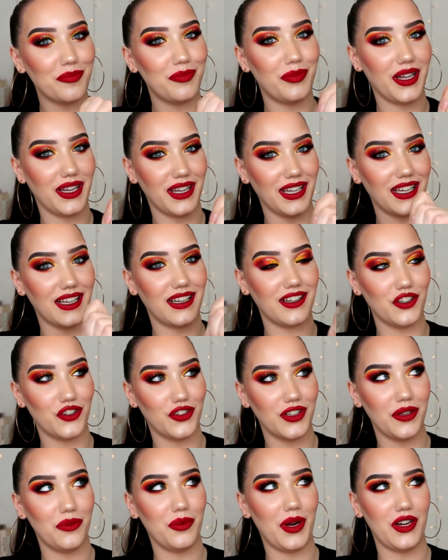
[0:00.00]
But they
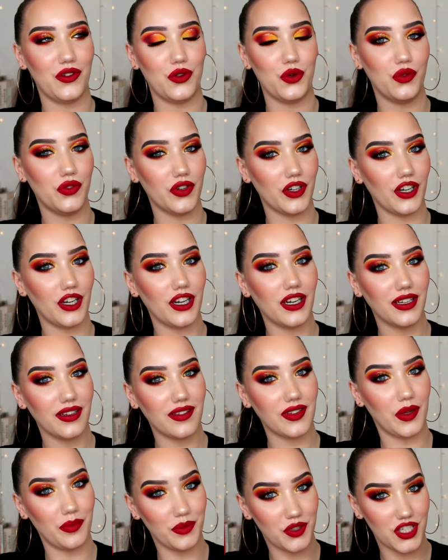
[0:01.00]
clearly went over
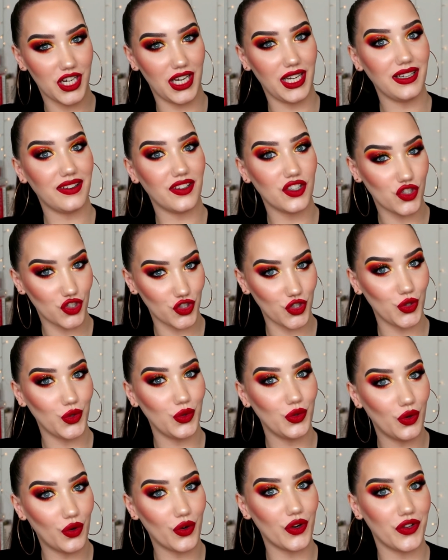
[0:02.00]
some shades
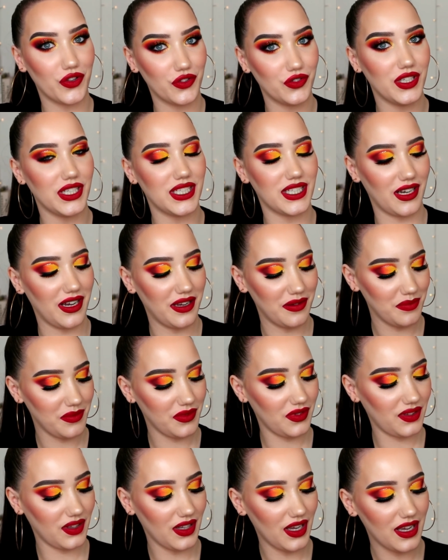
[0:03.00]
2 or 3
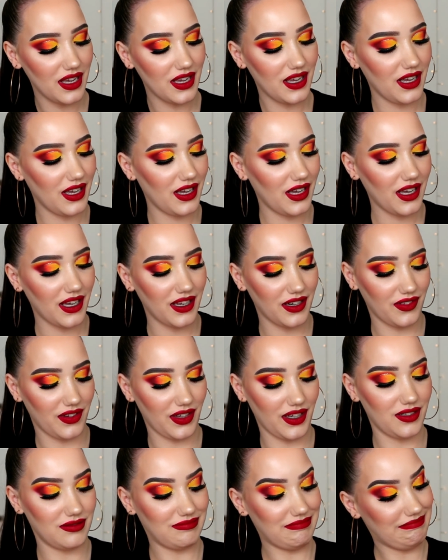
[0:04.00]
times. And I was
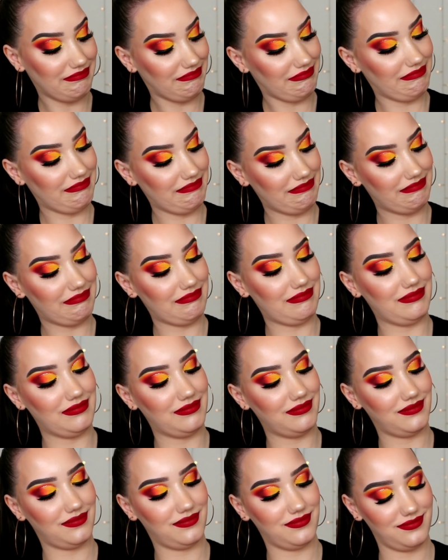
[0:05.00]
like,
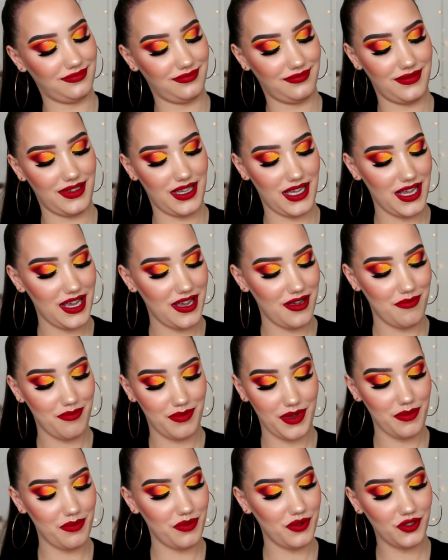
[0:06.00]
oh,
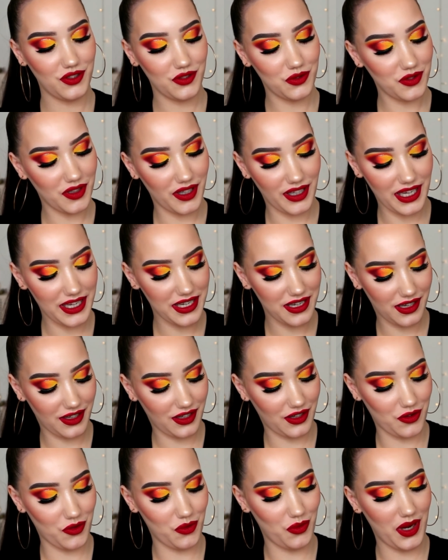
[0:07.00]
people don't
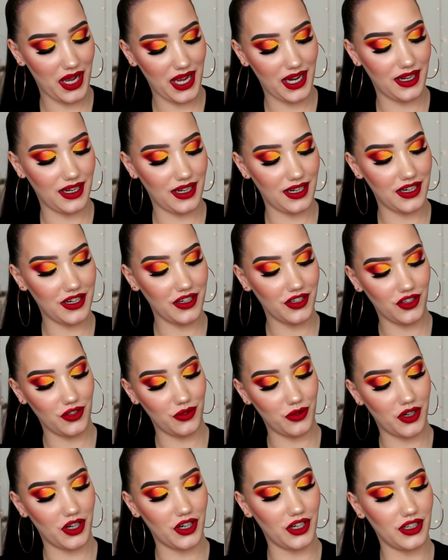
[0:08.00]
like when
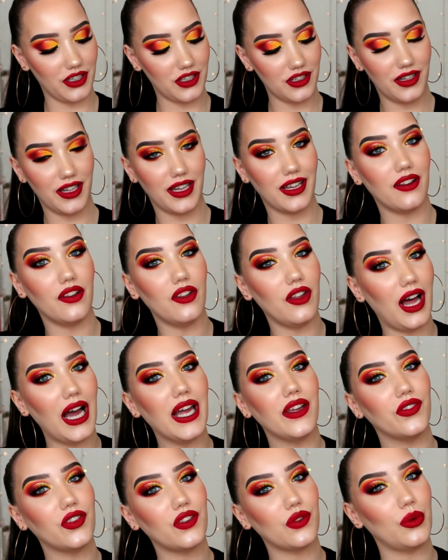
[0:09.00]
you are like
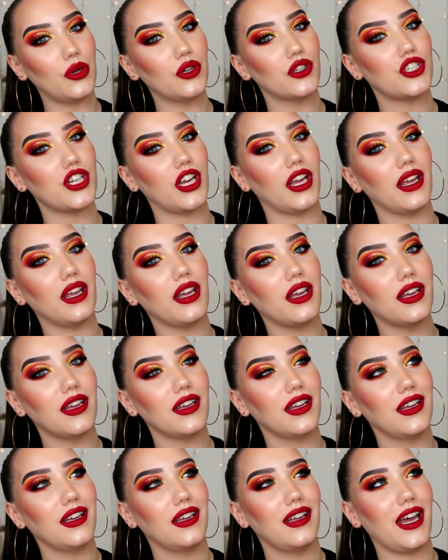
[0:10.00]
live swatching
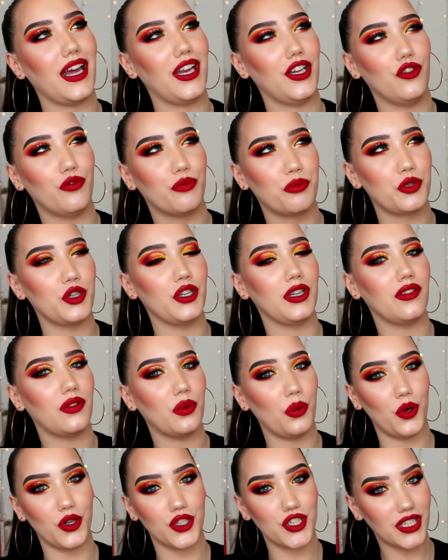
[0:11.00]
and you've
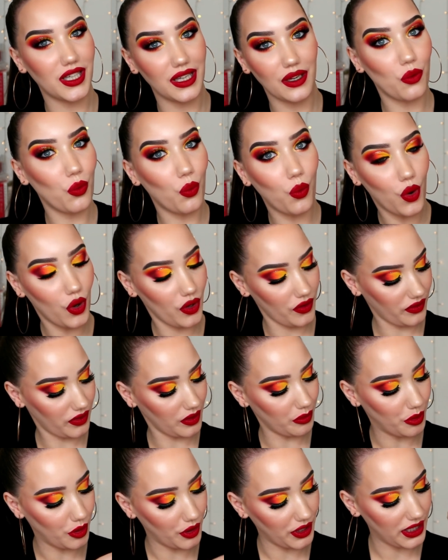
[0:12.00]
pre-swatched. Like, what is
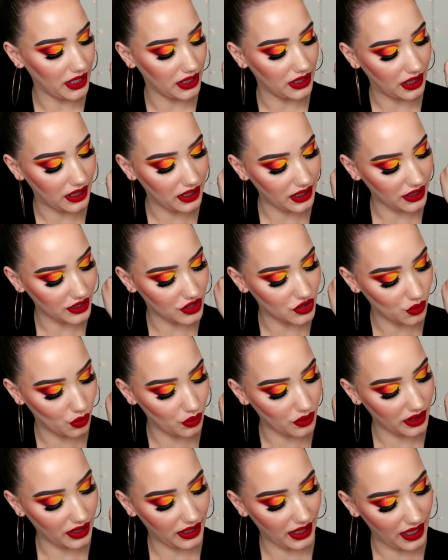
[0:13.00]
the point in that? I
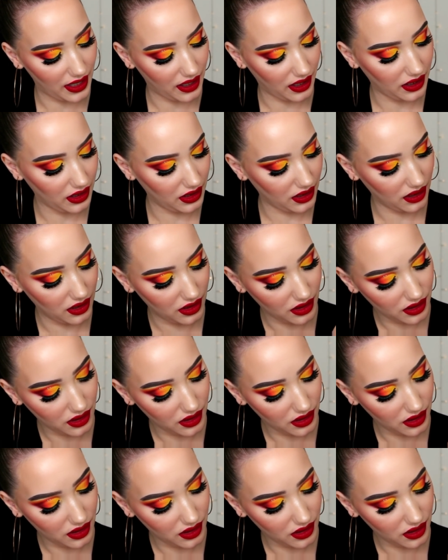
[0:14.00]
don't get it.